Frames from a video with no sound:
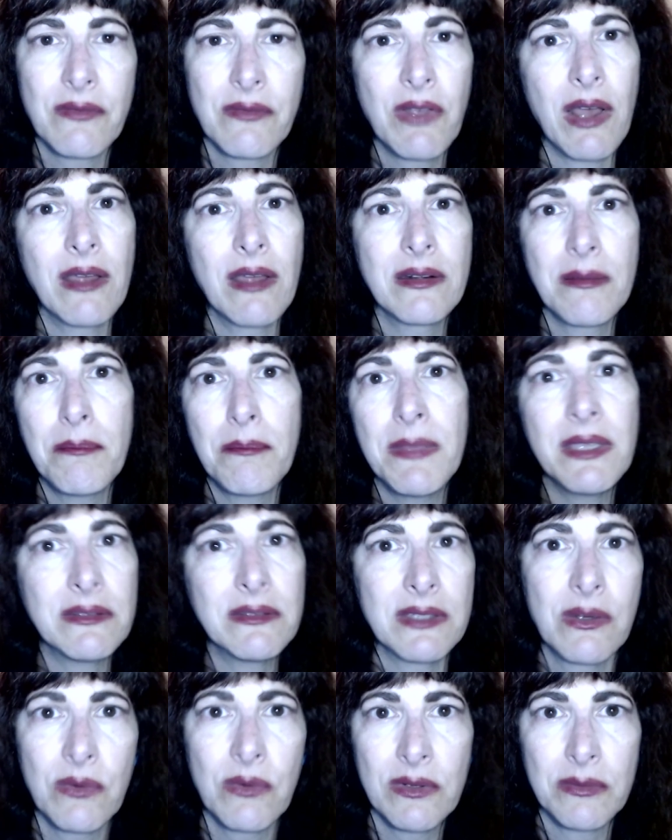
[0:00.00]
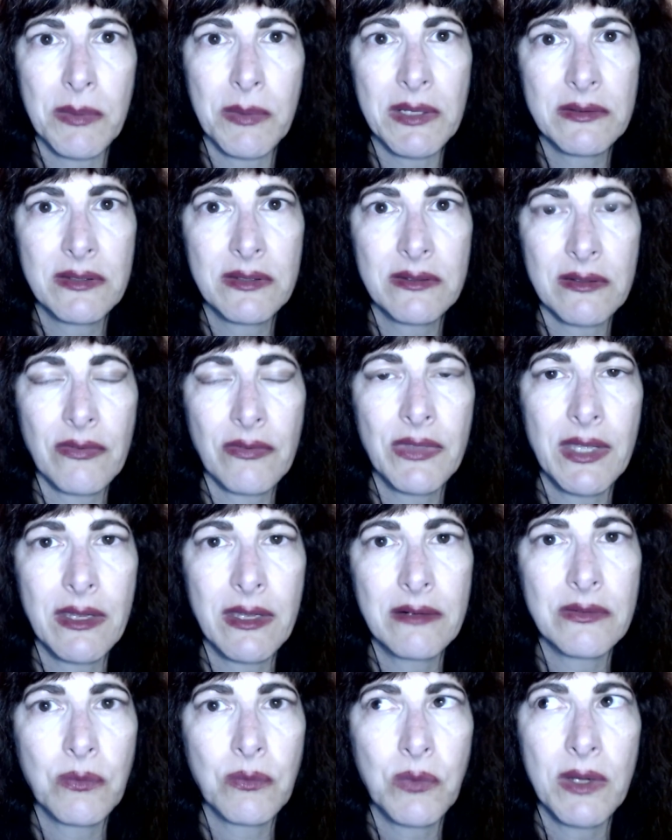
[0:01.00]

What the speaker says: I've gotten amazing responses on that.